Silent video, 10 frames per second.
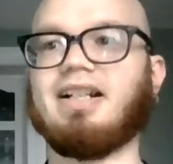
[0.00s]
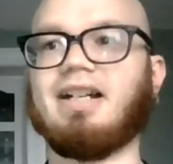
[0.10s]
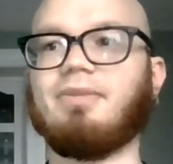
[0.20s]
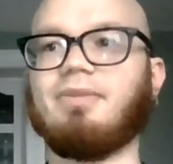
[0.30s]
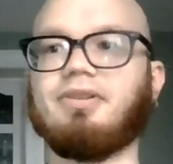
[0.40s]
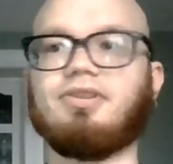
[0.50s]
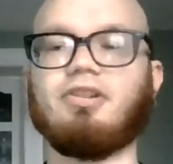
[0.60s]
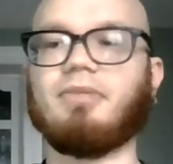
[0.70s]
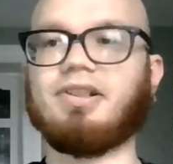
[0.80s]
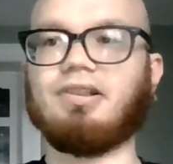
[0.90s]
There's
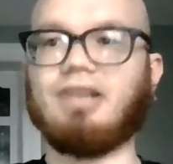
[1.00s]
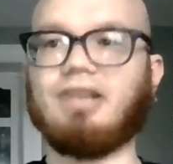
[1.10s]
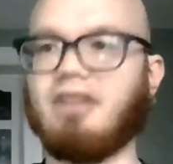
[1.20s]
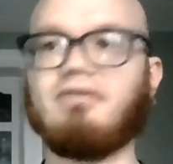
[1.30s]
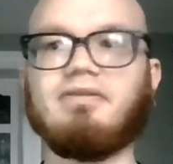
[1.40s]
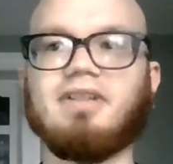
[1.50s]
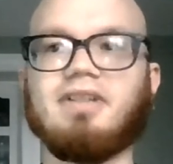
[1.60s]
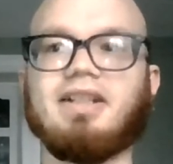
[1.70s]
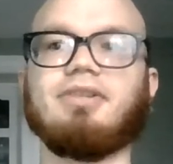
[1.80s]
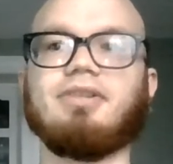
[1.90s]
so much love,
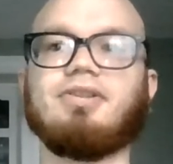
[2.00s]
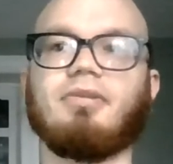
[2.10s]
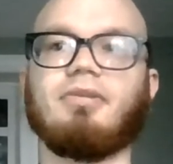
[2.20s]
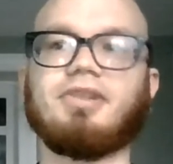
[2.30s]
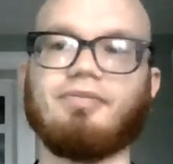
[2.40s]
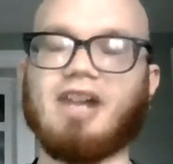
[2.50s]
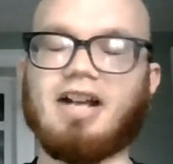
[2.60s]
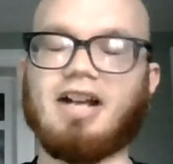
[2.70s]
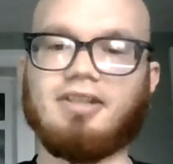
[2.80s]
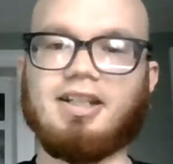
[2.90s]
there's so much
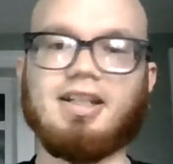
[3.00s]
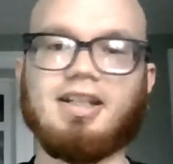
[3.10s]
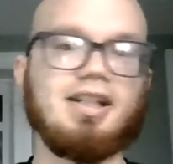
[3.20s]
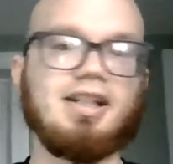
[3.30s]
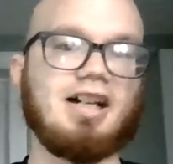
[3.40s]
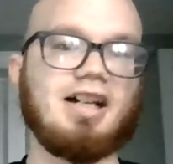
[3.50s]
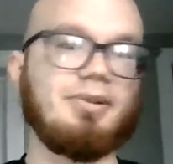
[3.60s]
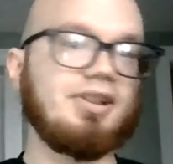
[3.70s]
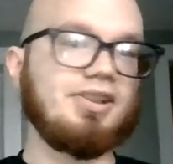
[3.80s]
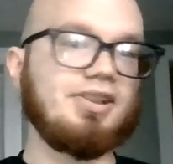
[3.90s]
camaraderie,
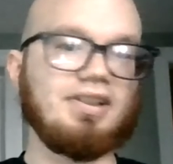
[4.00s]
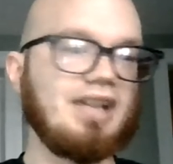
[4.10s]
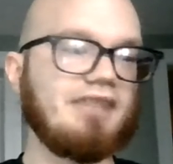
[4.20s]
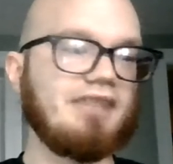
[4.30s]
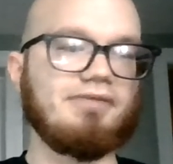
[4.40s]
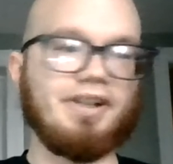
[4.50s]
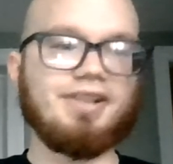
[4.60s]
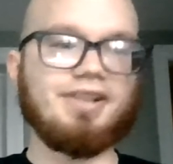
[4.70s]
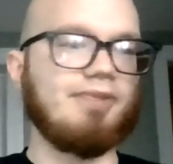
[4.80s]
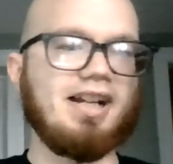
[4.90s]
and just a lot of fun
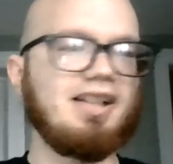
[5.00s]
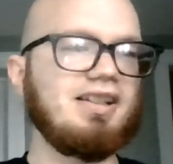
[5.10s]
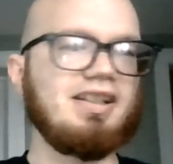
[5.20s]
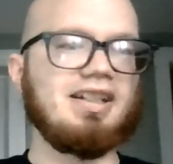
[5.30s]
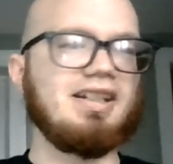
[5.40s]
as well.